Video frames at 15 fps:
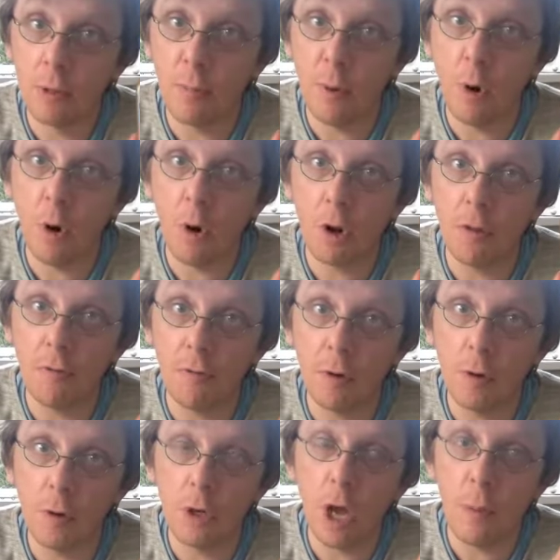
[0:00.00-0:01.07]
pour on the
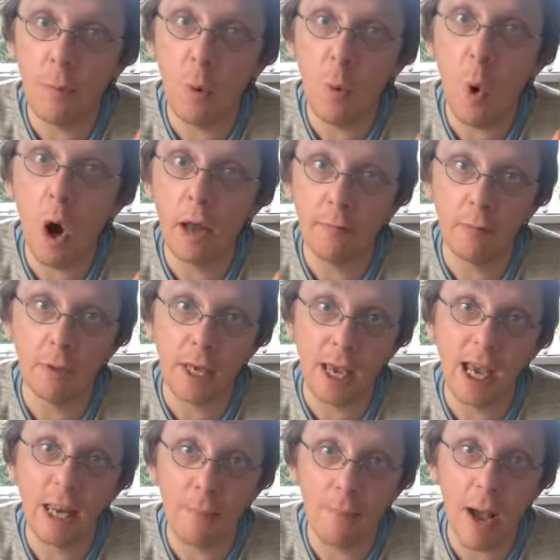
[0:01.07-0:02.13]
food, and my wife was
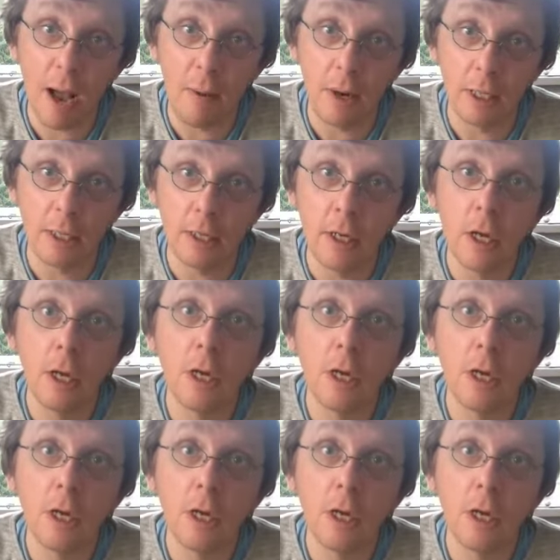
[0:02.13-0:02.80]
getting embarrassed.